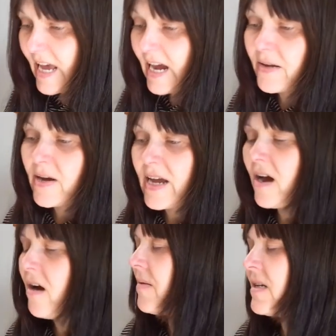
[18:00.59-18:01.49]
Anyway,
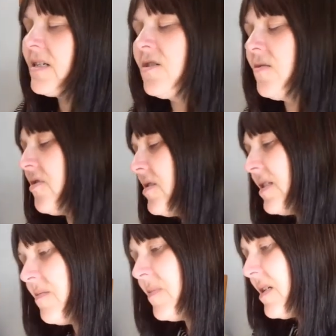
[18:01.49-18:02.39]
I'm going to stop
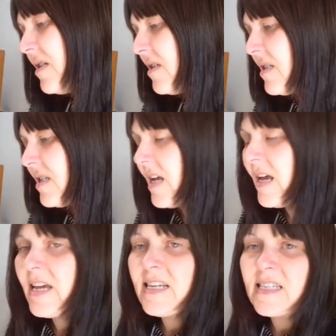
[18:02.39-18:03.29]
ranting because
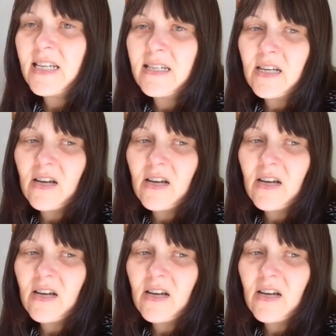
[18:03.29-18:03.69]
it's Sunday